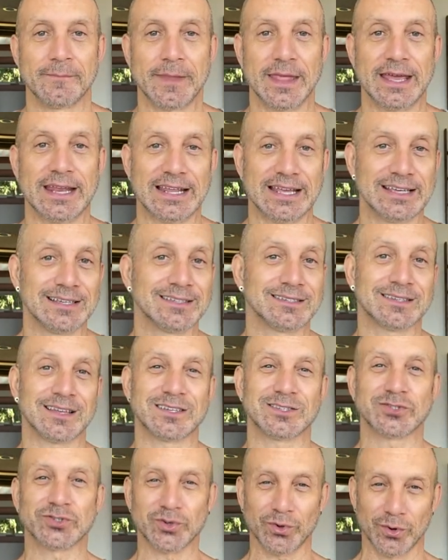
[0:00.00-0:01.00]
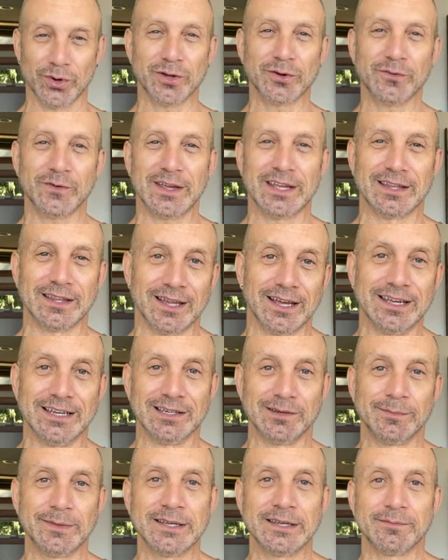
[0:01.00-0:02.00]
It is sort of
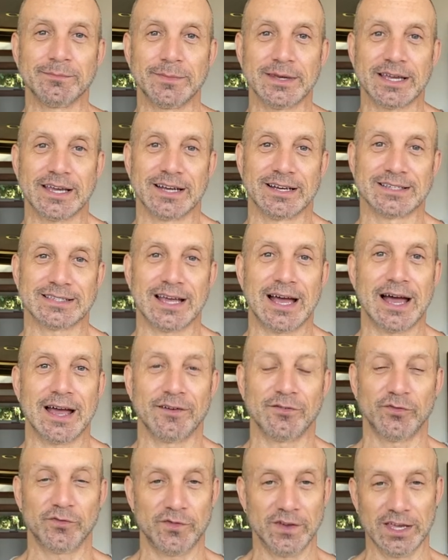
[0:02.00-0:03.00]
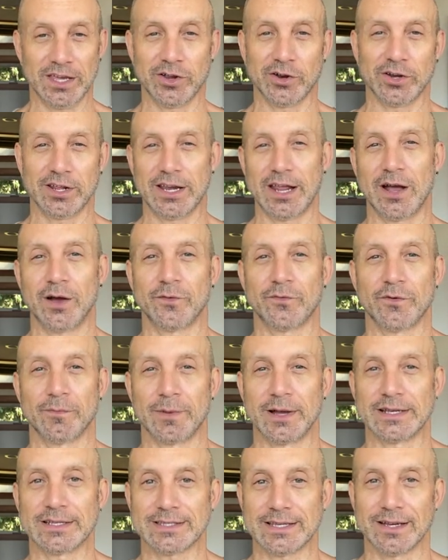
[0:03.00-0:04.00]
enlightenment because I've figured it out for
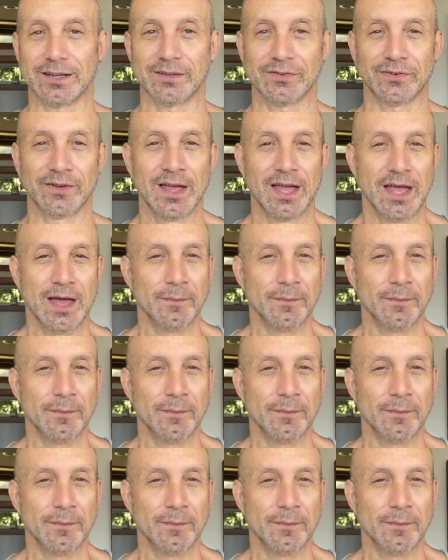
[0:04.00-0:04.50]
myself,